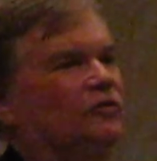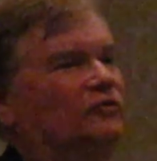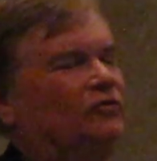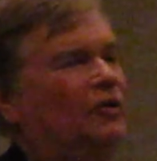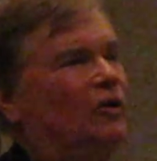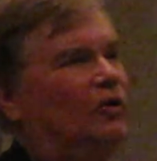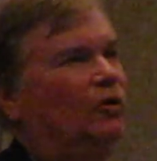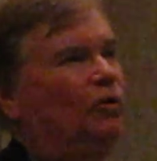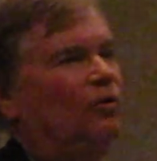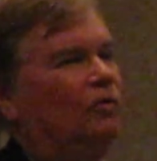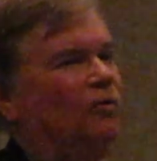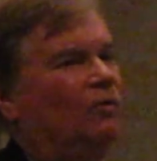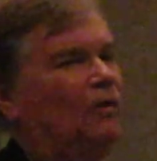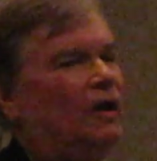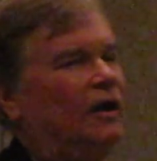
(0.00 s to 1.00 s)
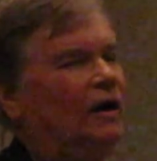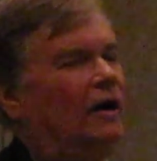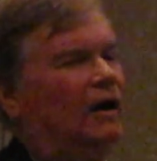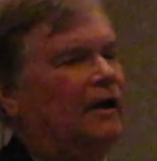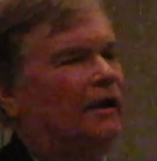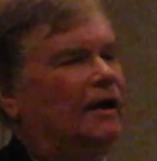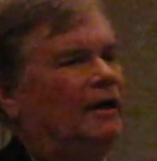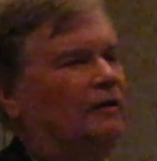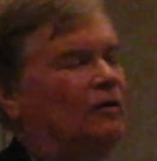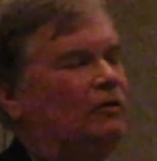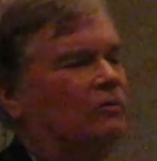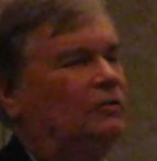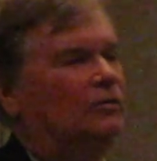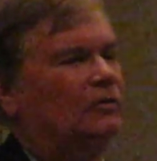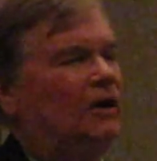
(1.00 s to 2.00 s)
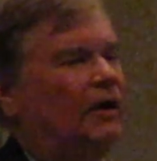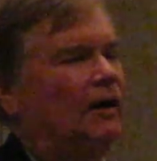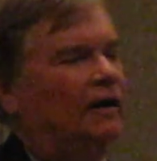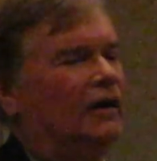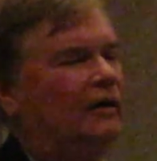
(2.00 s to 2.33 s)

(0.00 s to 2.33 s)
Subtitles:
So I got a whole,